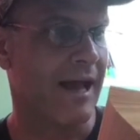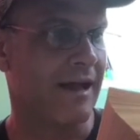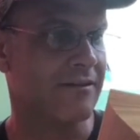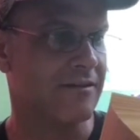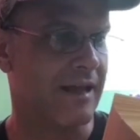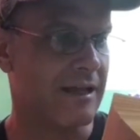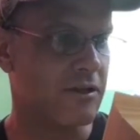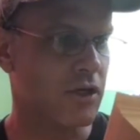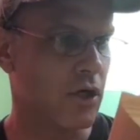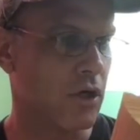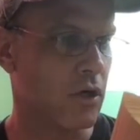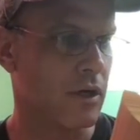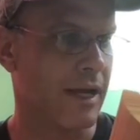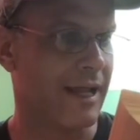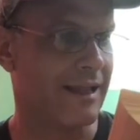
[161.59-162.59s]
As they
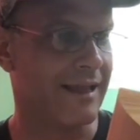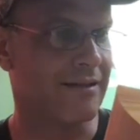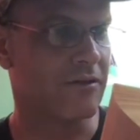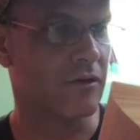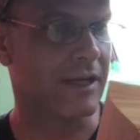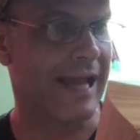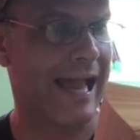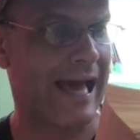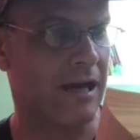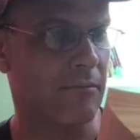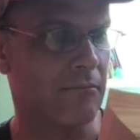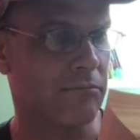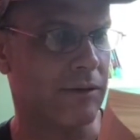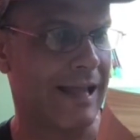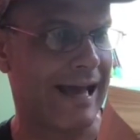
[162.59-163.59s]
turned, a laser
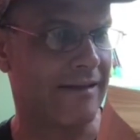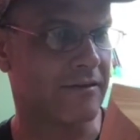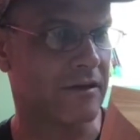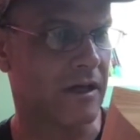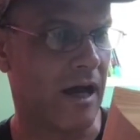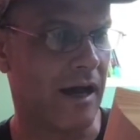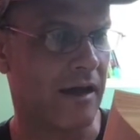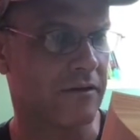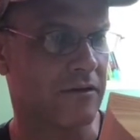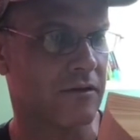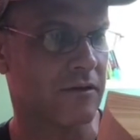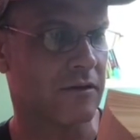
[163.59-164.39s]
cannon blast cut